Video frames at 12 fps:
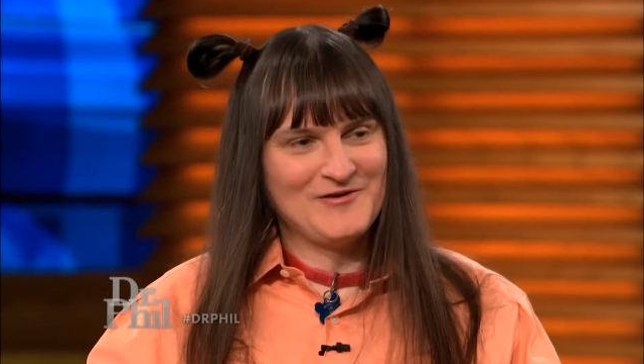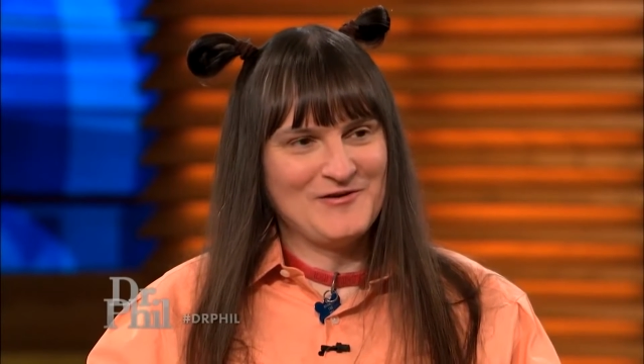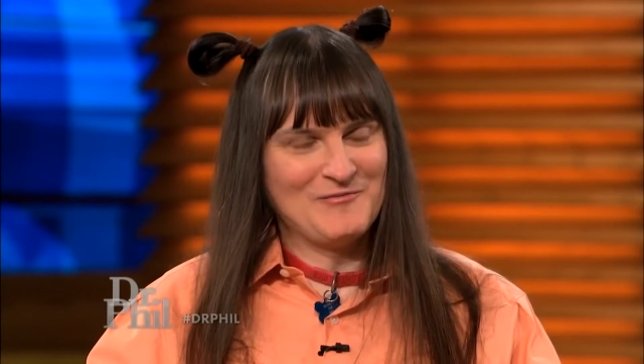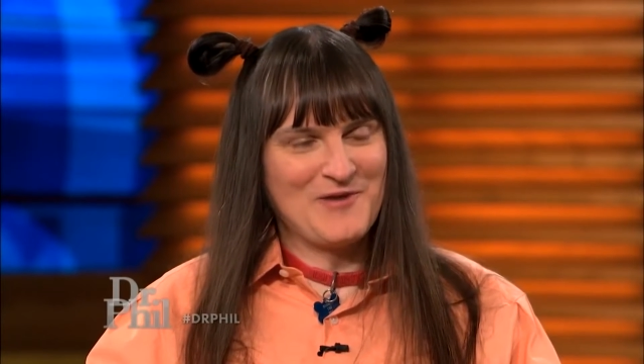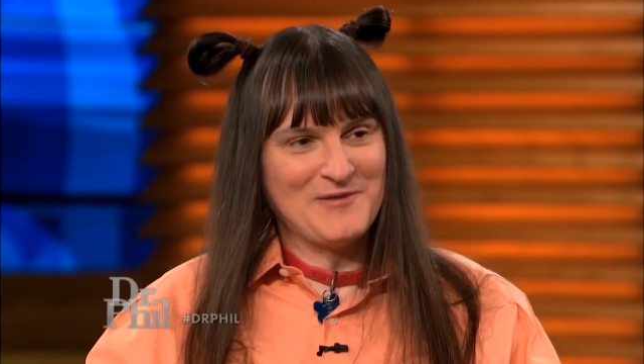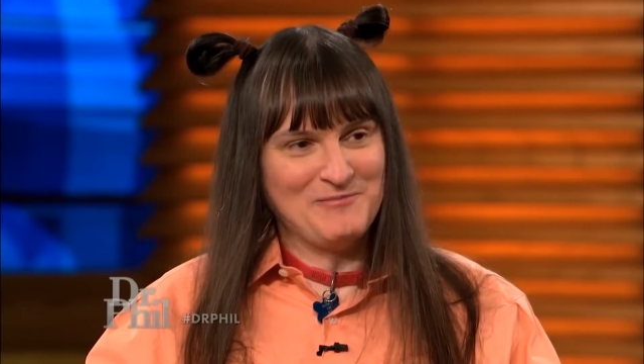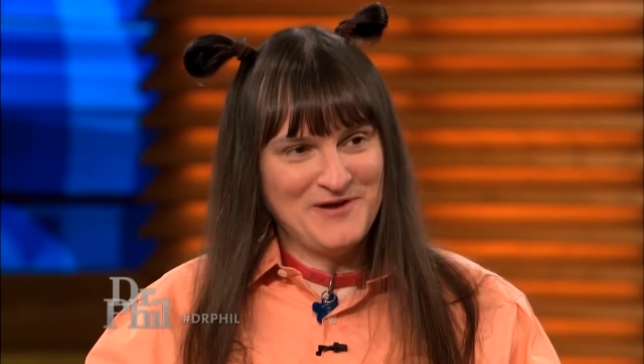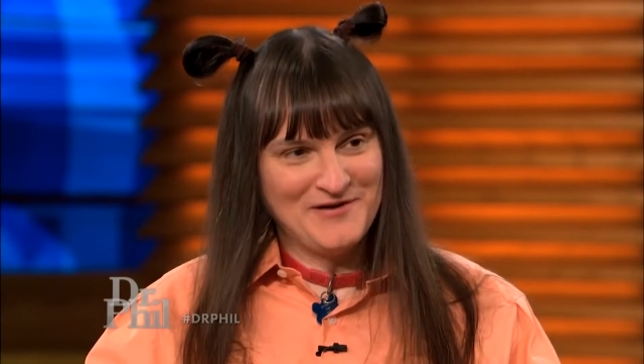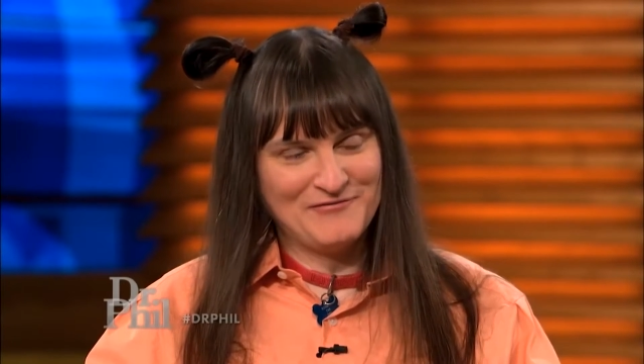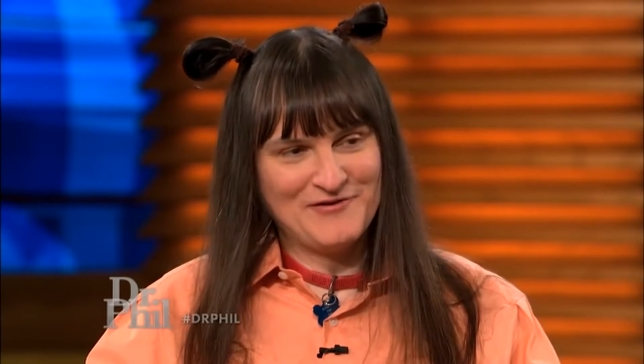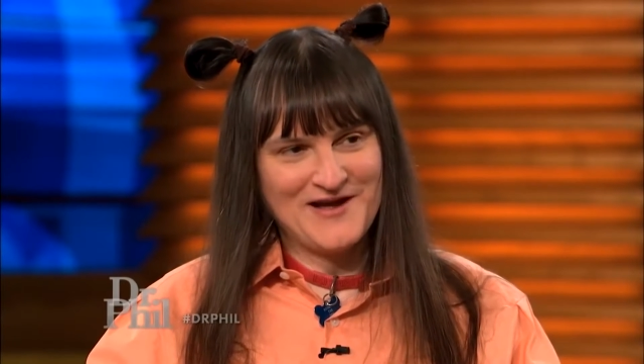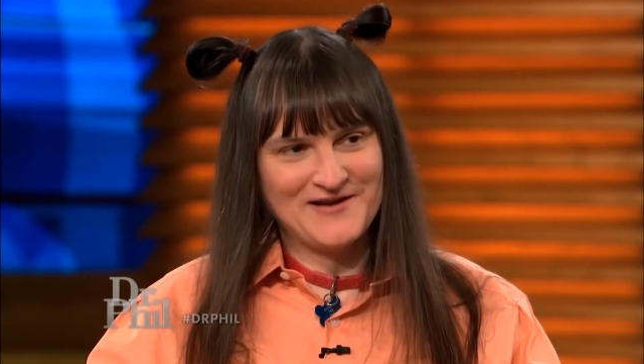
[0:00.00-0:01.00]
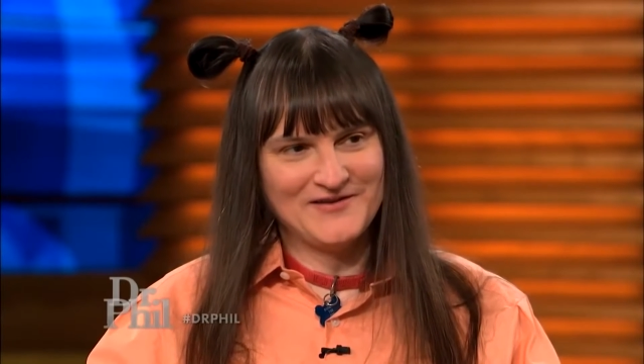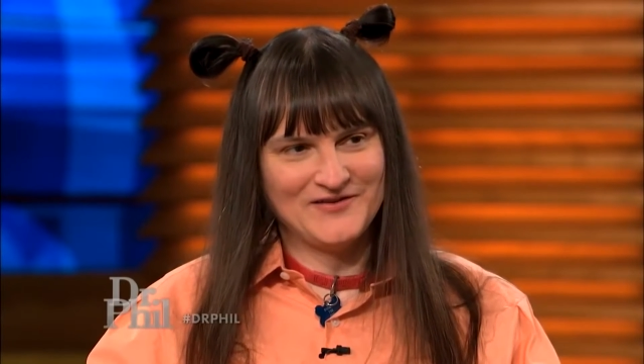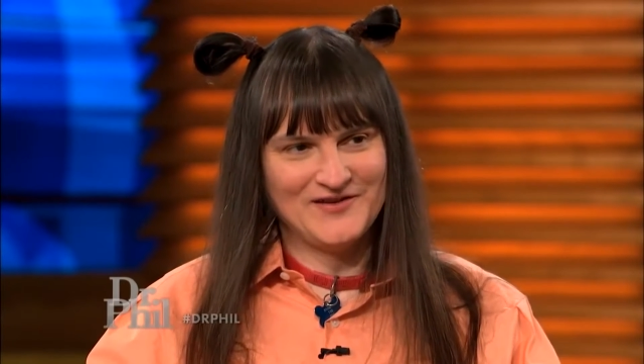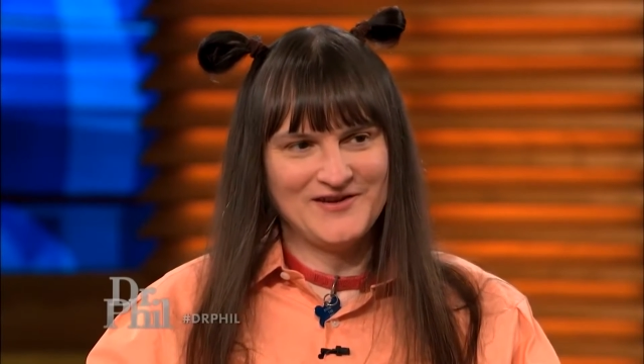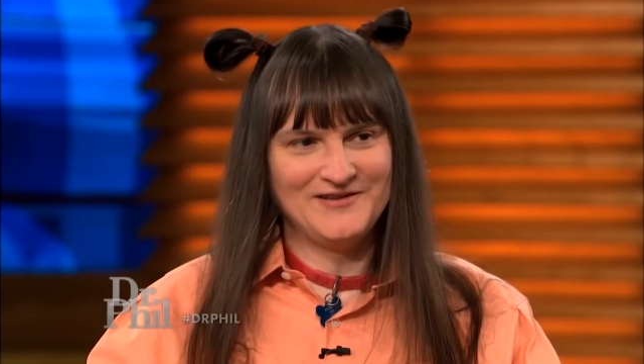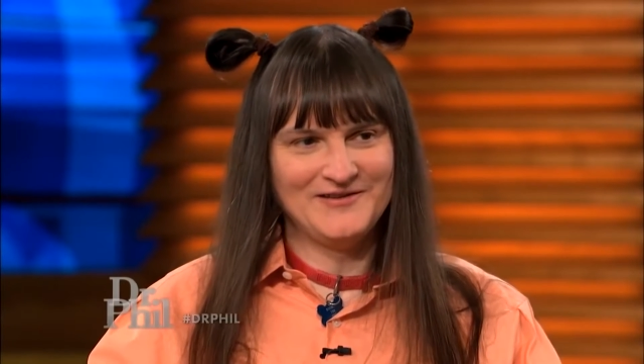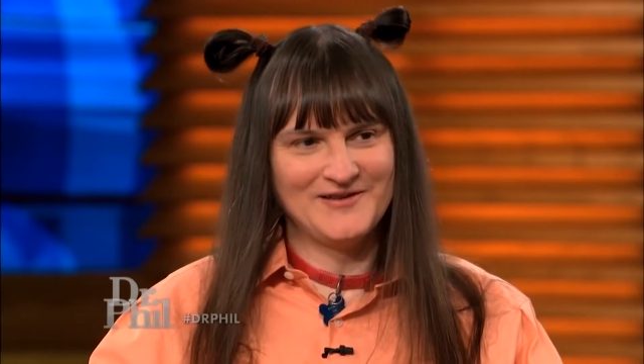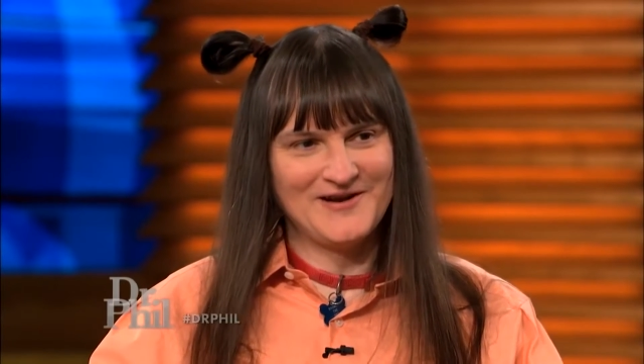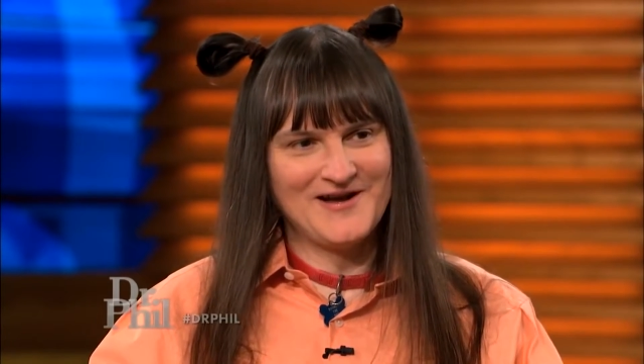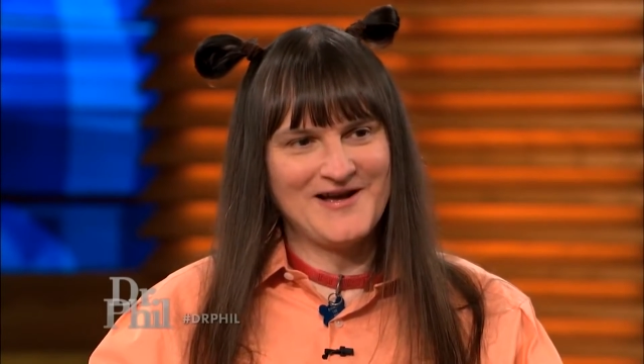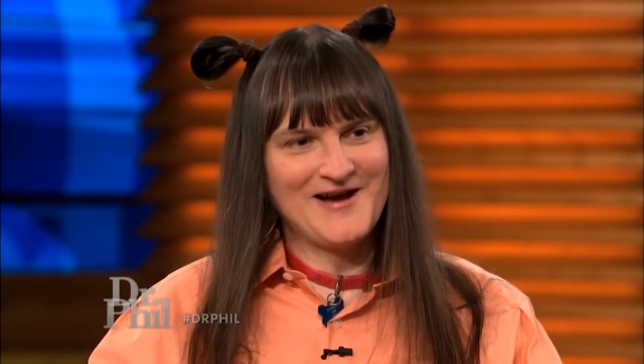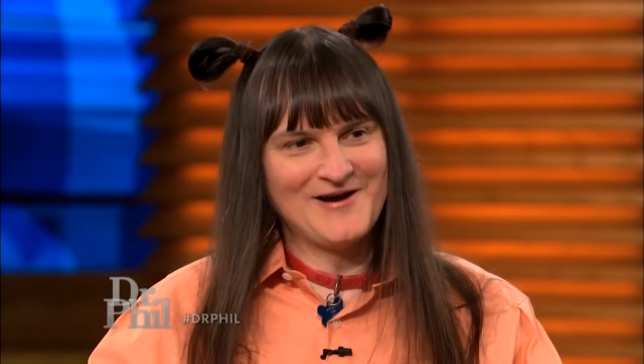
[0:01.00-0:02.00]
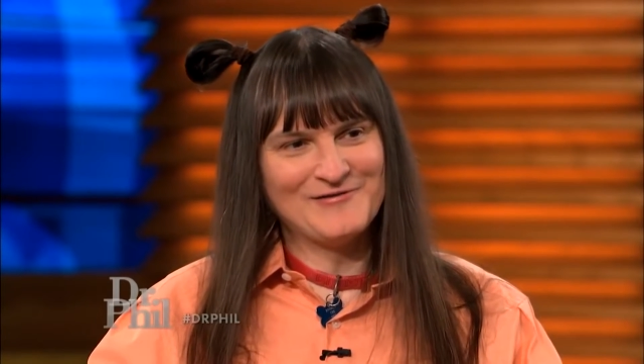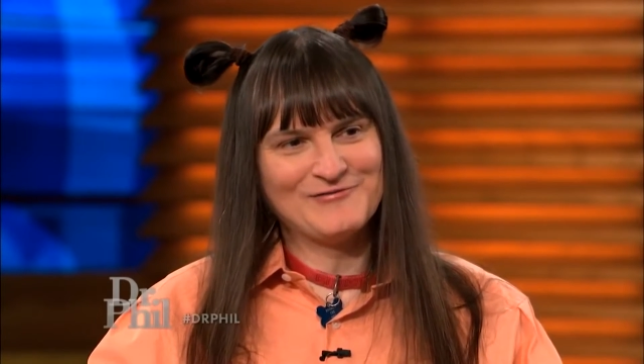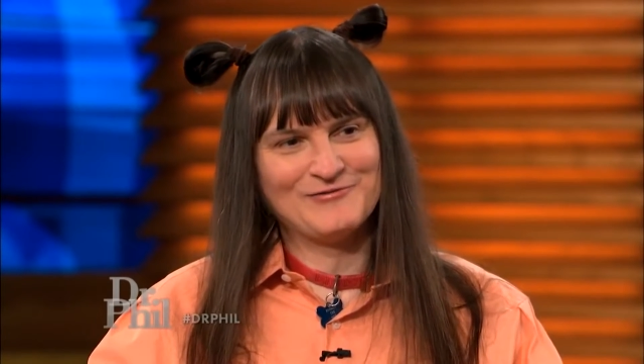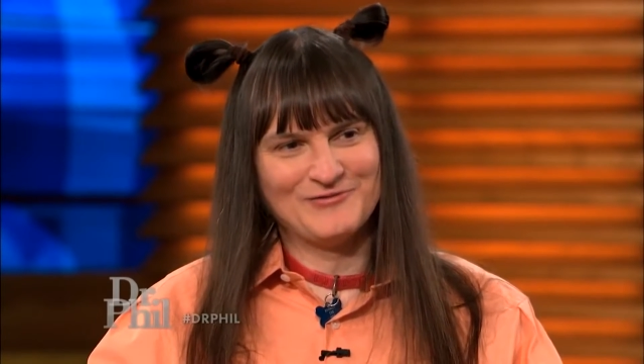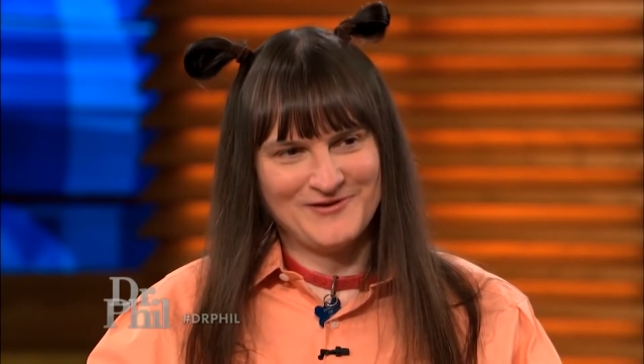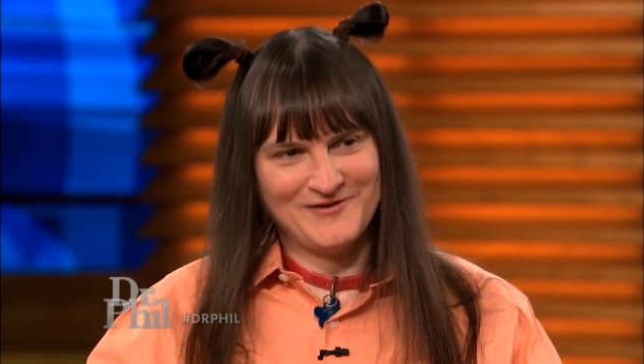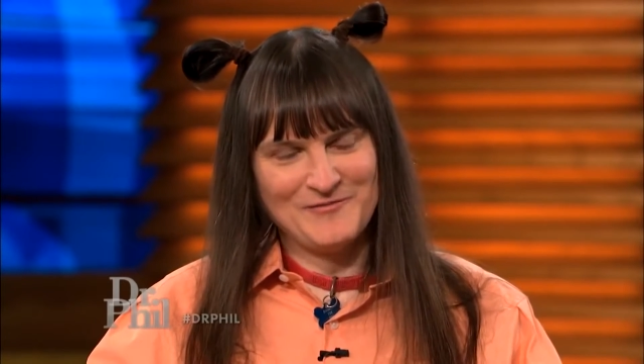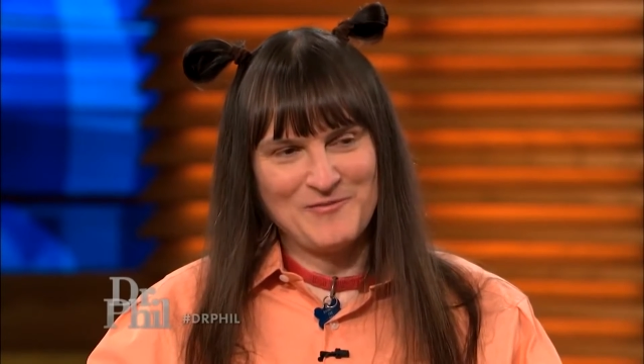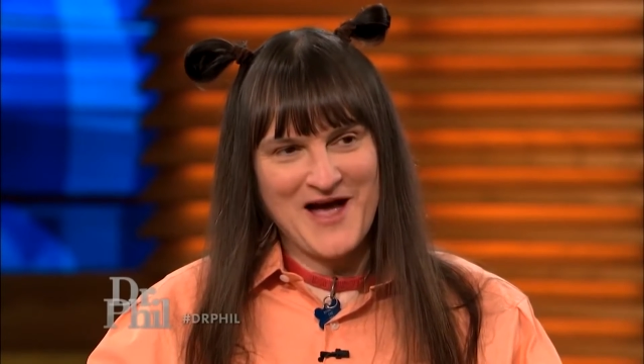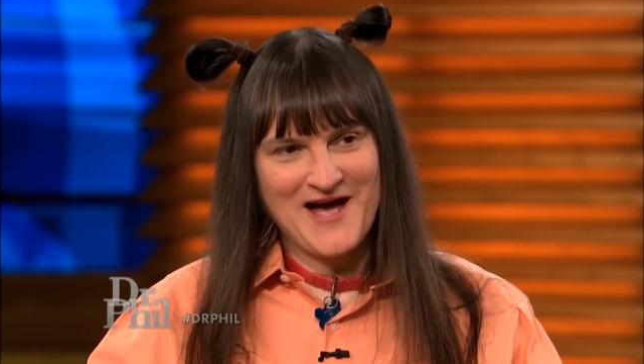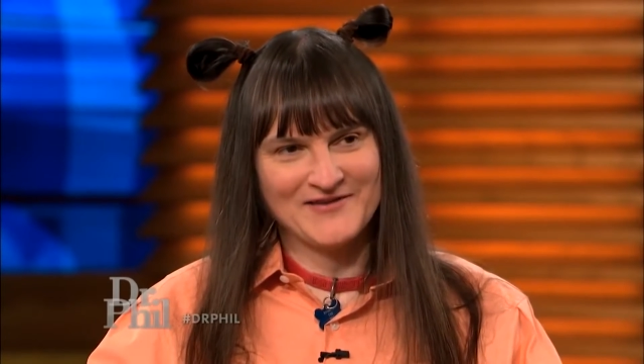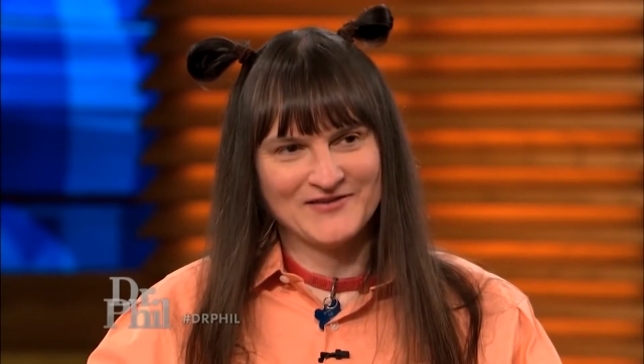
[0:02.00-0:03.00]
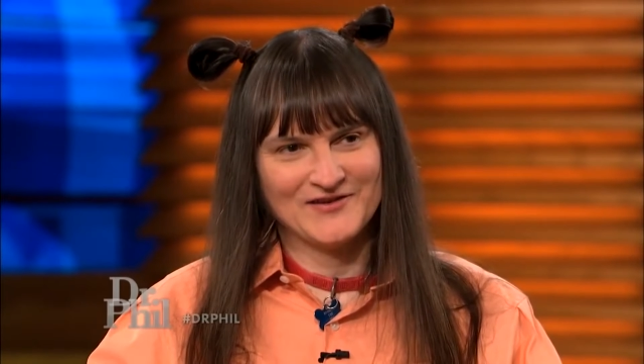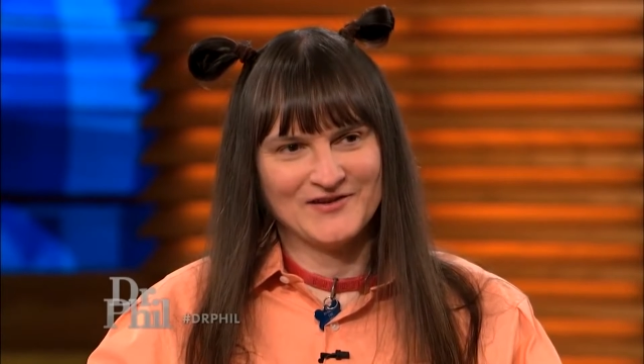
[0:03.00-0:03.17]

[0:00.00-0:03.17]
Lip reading: that it might be a fantasy that I have in the past.